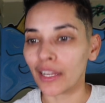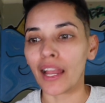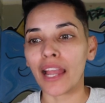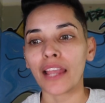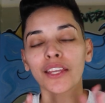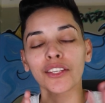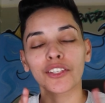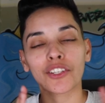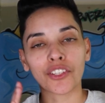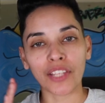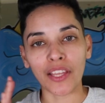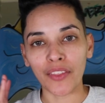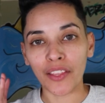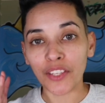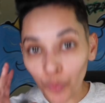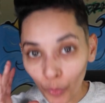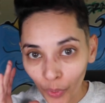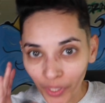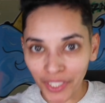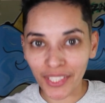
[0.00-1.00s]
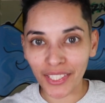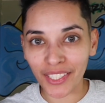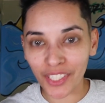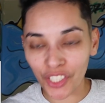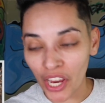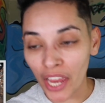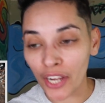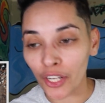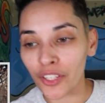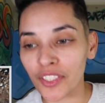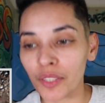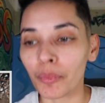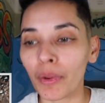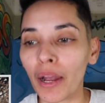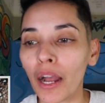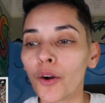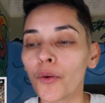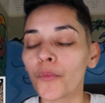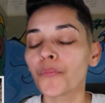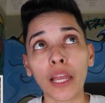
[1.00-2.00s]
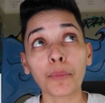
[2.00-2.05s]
I understand that's what this channel is about.